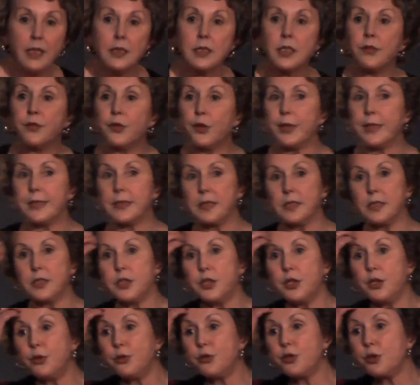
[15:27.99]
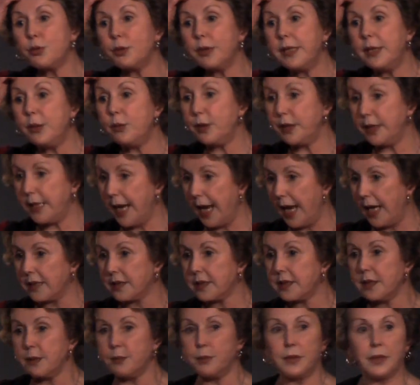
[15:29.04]
So for instance, usually when you
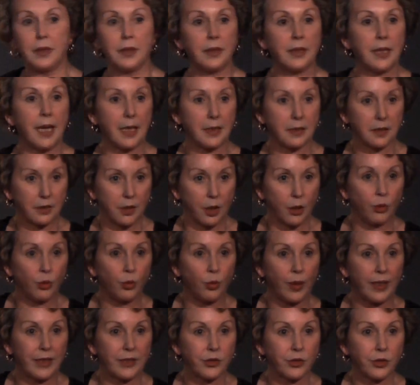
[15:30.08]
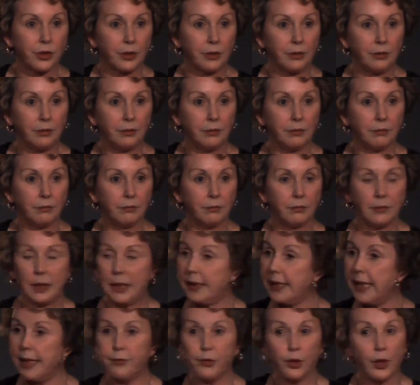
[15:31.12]
ask him a yes-no question,
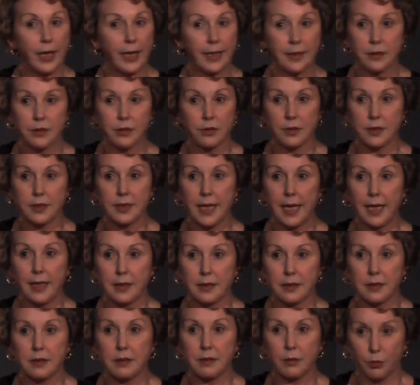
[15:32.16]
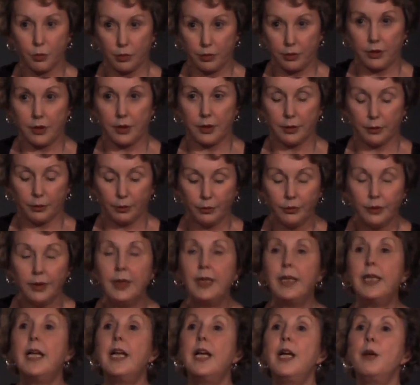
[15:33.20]
he never answers yes or no.
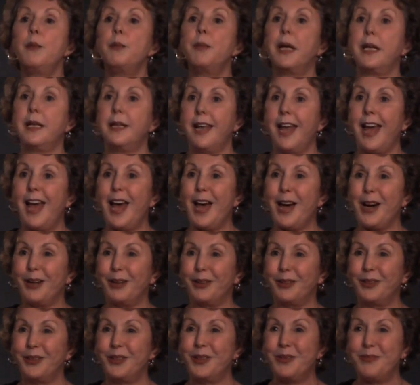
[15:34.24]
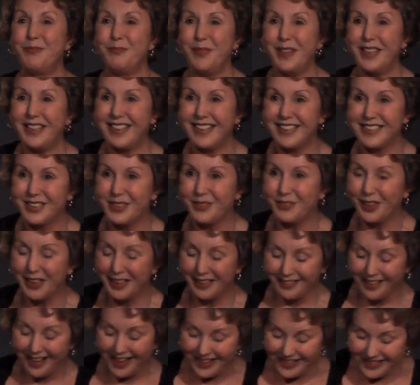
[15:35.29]
But now, because of
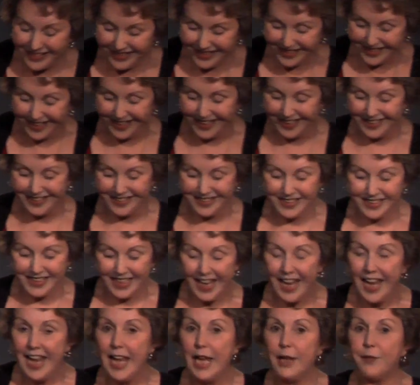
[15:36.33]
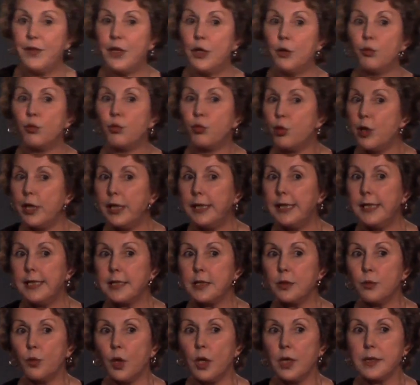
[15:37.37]
little Einstein's, if he really
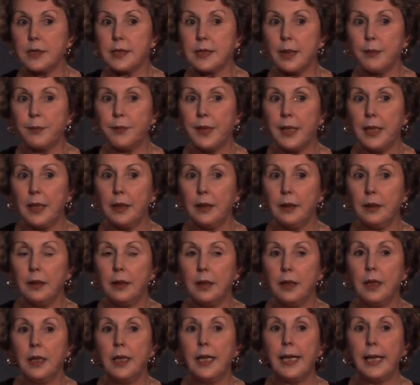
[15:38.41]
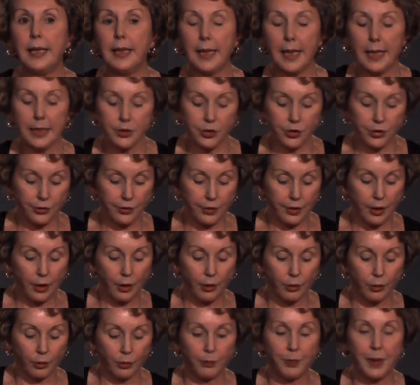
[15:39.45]
doesn't want something, he lets you
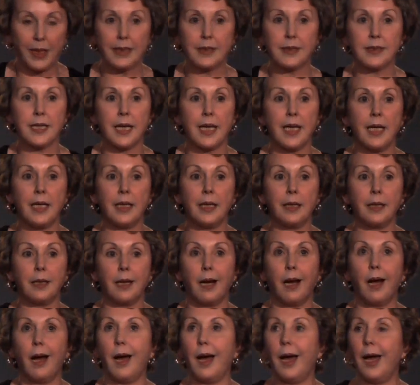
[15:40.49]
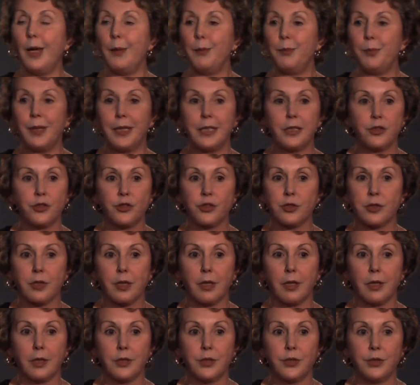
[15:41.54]
know by saying in a high-pitched
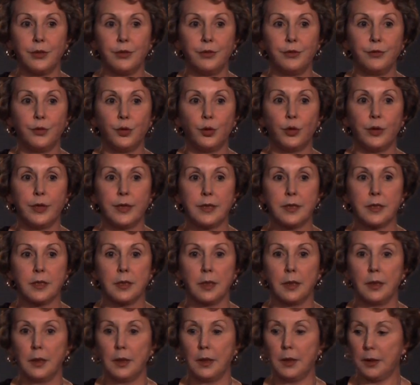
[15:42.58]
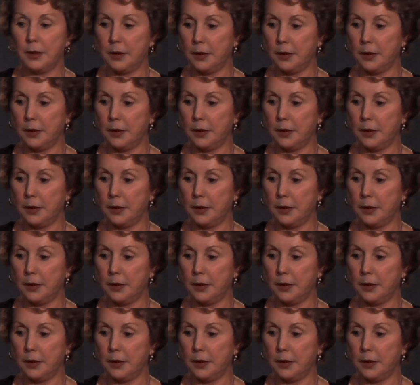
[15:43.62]
cartoon voice,